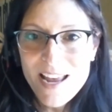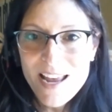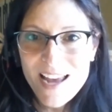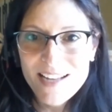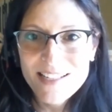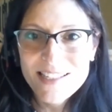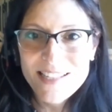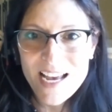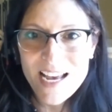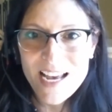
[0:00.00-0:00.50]

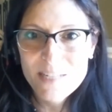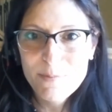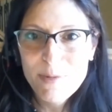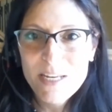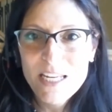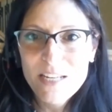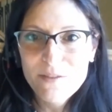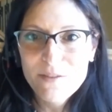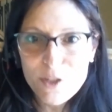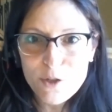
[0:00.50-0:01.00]
And
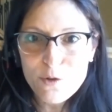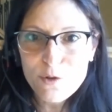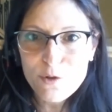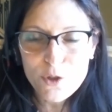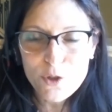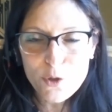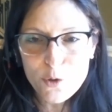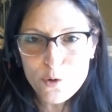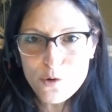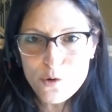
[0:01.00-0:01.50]
SASB gives you the
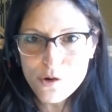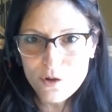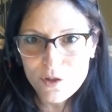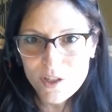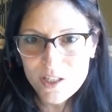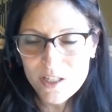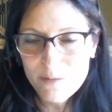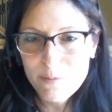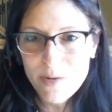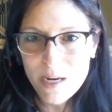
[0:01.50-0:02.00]
tools
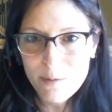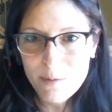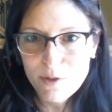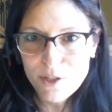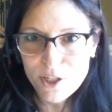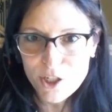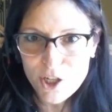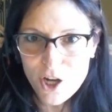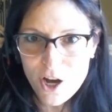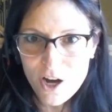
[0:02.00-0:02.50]
to be able
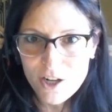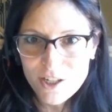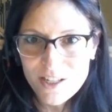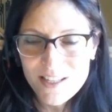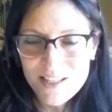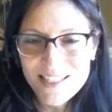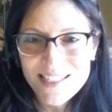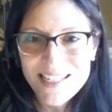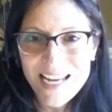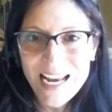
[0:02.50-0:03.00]
to talk to
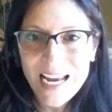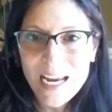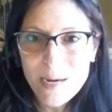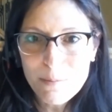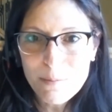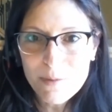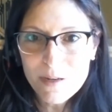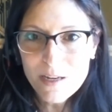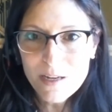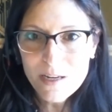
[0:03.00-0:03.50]
the same